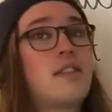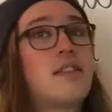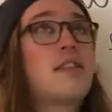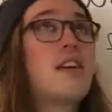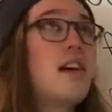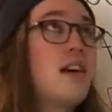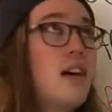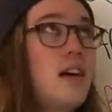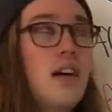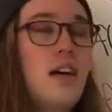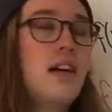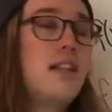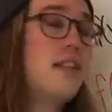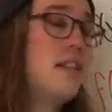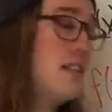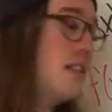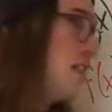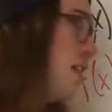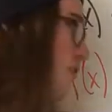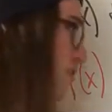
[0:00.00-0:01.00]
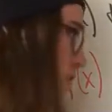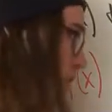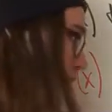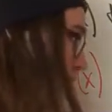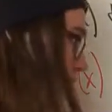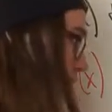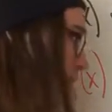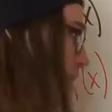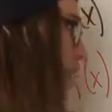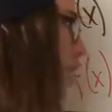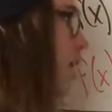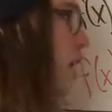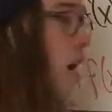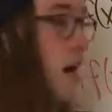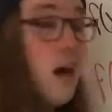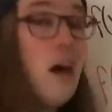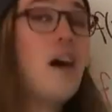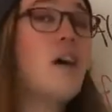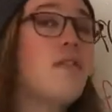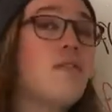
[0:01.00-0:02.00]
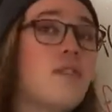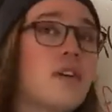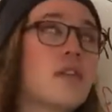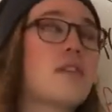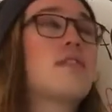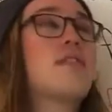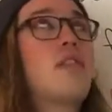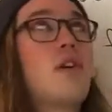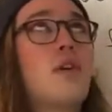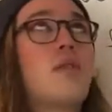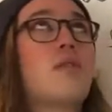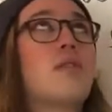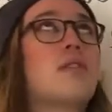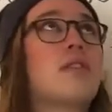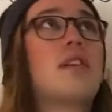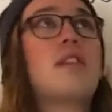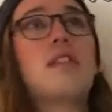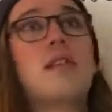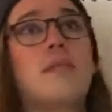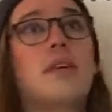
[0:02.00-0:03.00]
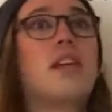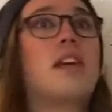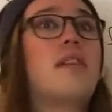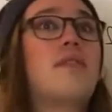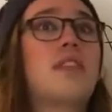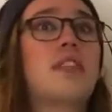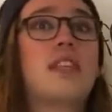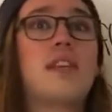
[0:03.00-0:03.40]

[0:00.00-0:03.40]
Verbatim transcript: uh, uh, the difference of so the limit of the